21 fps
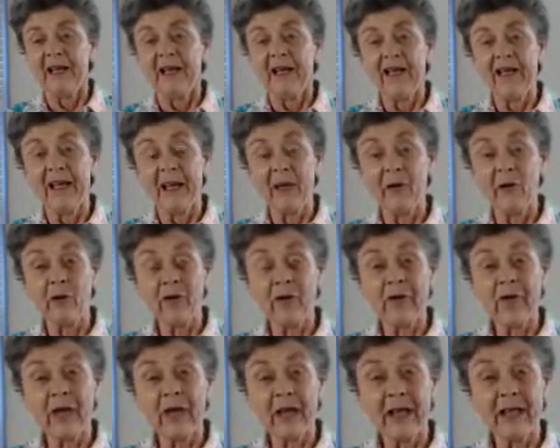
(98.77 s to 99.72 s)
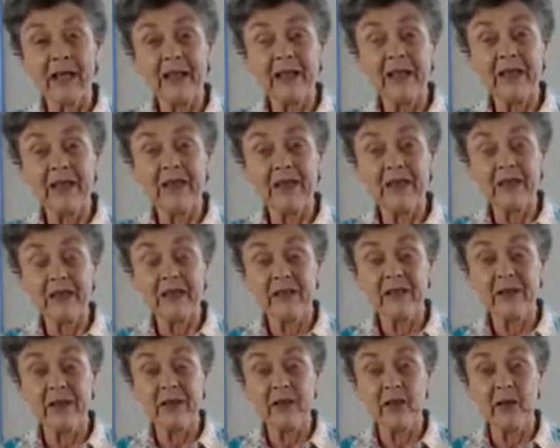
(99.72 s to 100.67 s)
The alkaline diet
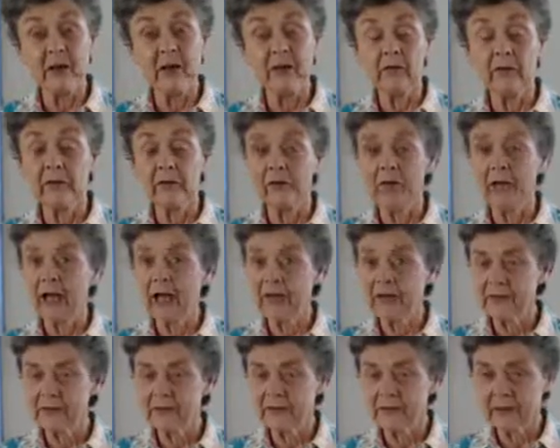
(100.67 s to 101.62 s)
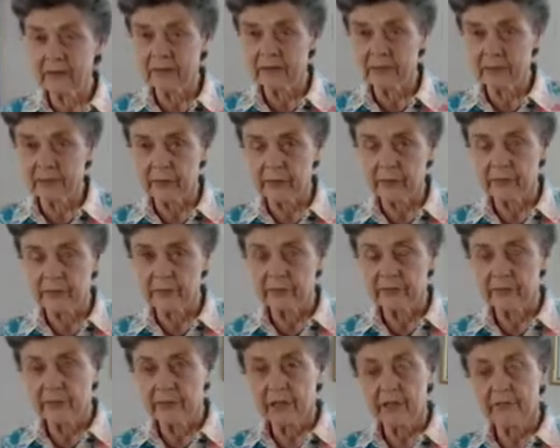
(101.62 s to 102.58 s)
consists of lots of vegetables.
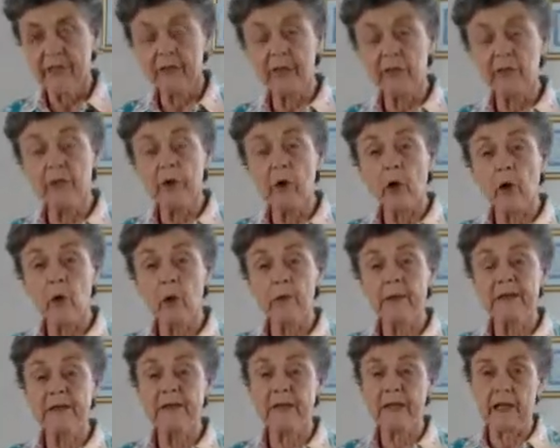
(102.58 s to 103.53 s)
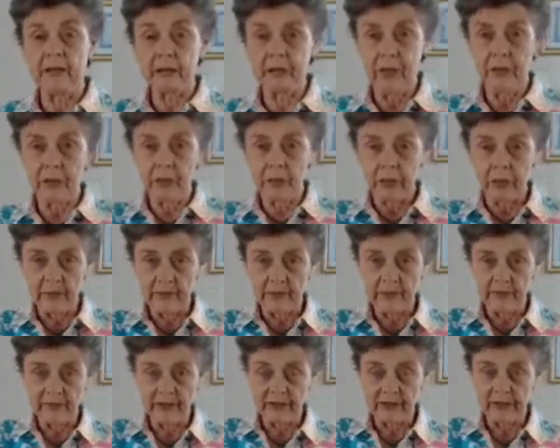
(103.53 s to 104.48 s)
In fact, we always say two cups
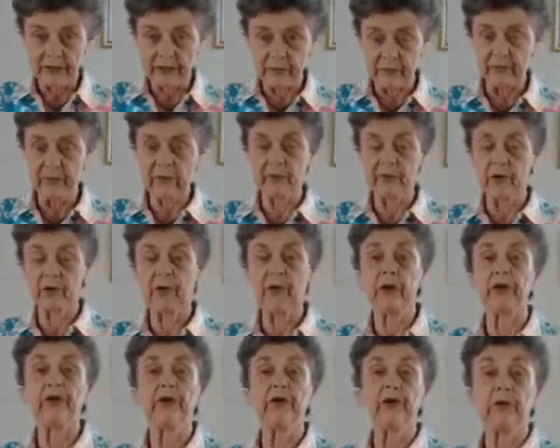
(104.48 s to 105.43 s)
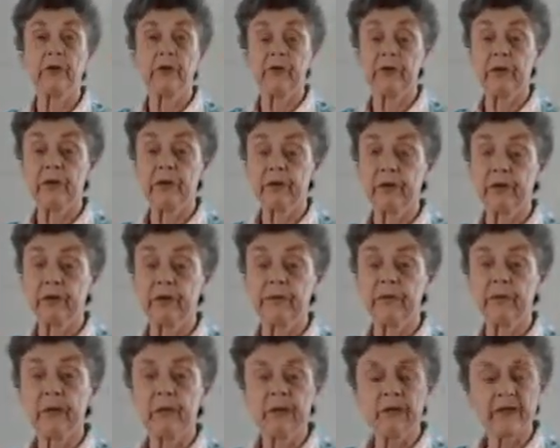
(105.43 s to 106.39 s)
of vegetables for lunch, two for dinner.
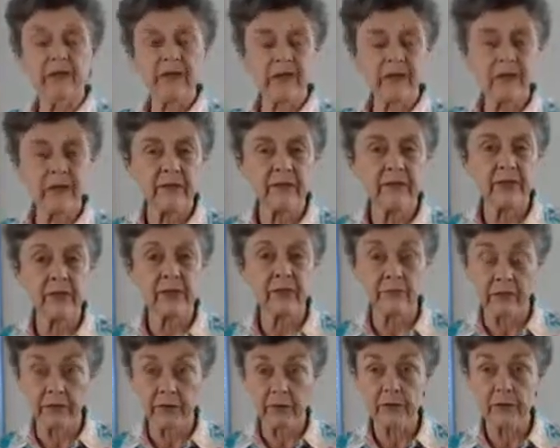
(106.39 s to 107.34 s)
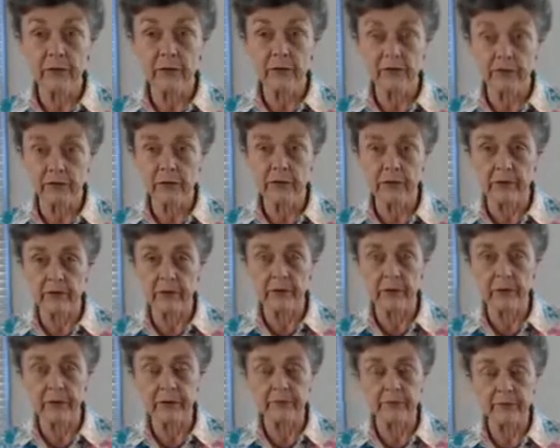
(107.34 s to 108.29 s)
Significant fruits, if you can
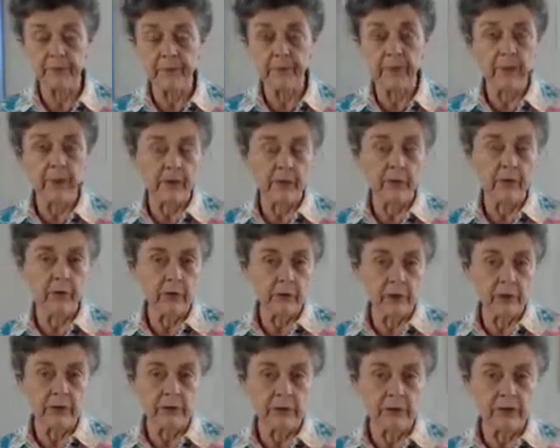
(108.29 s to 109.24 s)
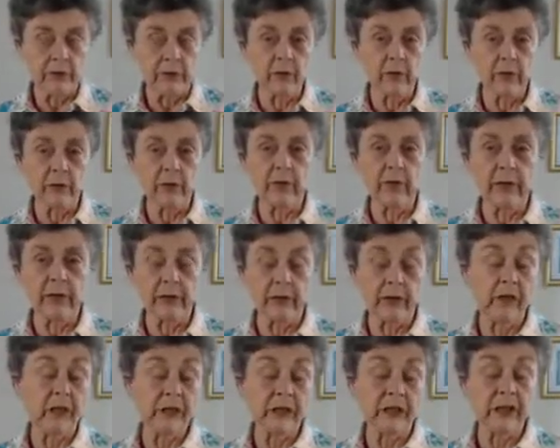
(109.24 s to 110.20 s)
do it, and you can use the low
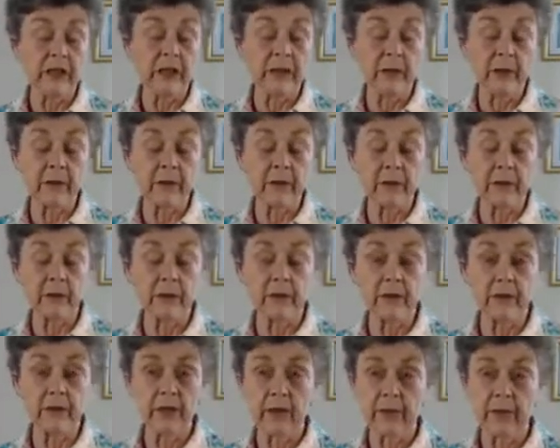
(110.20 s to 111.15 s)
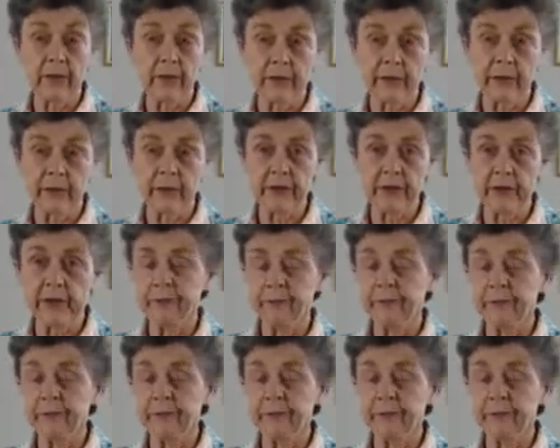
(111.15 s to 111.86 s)
glycemic fruits like berries